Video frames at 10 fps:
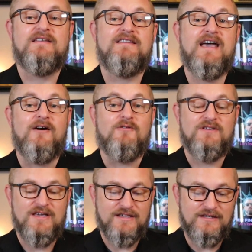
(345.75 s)
Now,
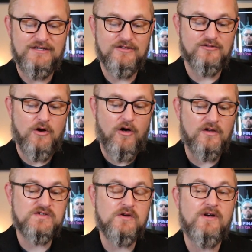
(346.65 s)
Yield
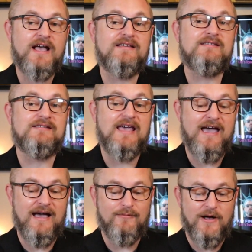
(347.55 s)
also has a
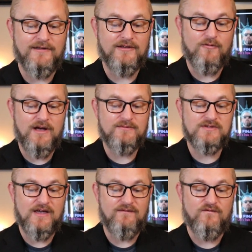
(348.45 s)
tab on their
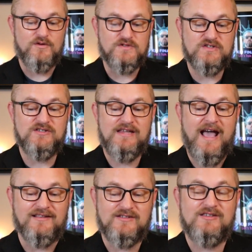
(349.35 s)
website for
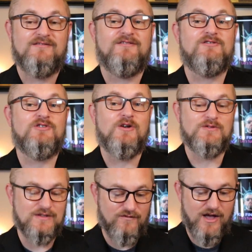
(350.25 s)
stats that
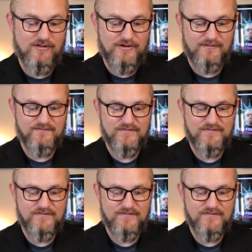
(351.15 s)
shows the following.